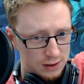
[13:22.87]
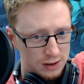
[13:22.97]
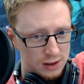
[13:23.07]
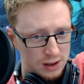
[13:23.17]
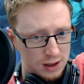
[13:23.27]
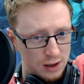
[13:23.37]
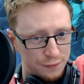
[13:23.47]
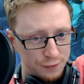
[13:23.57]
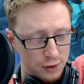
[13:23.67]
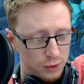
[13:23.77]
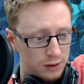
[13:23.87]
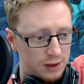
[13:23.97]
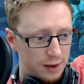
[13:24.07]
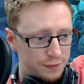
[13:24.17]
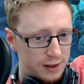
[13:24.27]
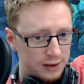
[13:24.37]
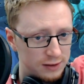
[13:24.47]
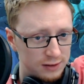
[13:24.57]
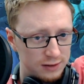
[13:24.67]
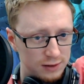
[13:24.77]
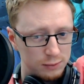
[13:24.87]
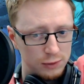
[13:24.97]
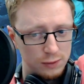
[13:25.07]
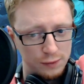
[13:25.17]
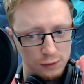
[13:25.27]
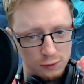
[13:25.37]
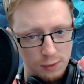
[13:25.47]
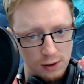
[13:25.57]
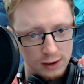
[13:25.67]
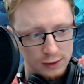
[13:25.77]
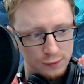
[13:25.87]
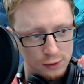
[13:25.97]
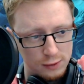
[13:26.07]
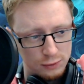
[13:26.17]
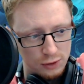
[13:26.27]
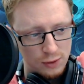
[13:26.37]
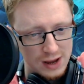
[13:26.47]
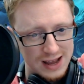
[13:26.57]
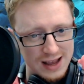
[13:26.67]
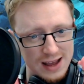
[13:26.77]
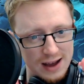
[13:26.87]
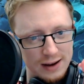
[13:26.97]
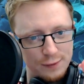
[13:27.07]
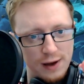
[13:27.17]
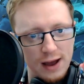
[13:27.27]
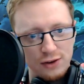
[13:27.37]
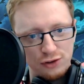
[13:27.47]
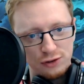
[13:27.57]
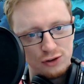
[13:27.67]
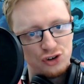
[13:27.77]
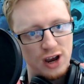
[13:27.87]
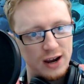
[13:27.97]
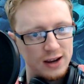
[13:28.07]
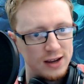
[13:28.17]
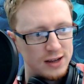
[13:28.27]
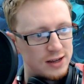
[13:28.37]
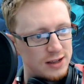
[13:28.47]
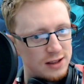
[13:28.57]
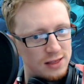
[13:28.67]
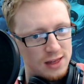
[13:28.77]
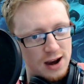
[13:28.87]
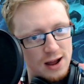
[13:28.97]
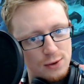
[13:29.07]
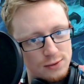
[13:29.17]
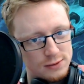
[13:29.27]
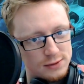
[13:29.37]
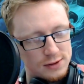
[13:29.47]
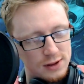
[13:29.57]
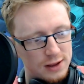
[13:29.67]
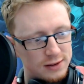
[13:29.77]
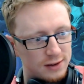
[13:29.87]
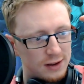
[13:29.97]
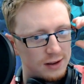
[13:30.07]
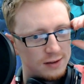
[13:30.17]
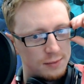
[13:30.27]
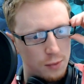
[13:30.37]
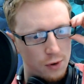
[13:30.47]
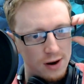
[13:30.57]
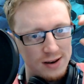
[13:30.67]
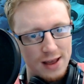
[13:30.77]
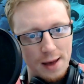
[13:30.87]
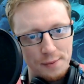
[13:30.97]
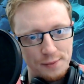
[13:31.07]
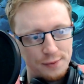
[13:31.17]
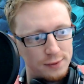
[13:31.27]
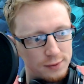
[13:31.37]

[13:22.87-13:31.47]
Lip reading: a few of the Death Knights. I'm doing a few spotlights for them, so I advise you to check that out as a more in-depth